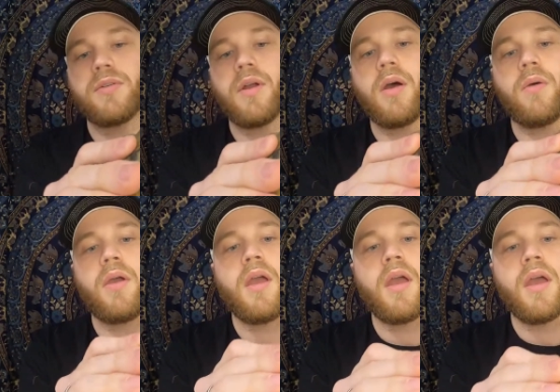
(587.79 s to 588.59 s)
grow.
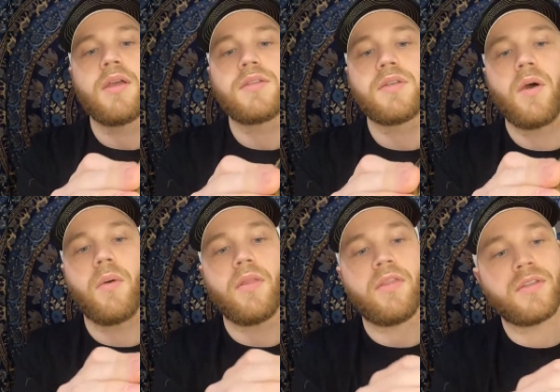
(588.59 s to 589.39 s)

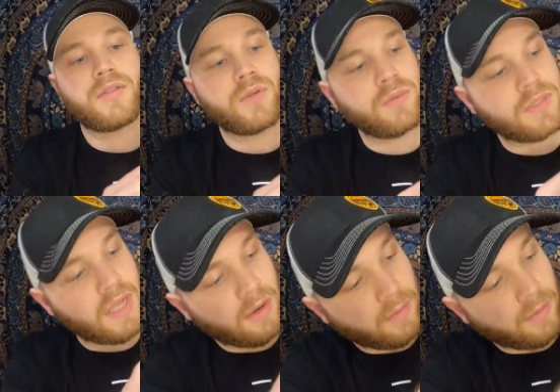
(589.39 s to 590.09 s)
So the scutes that are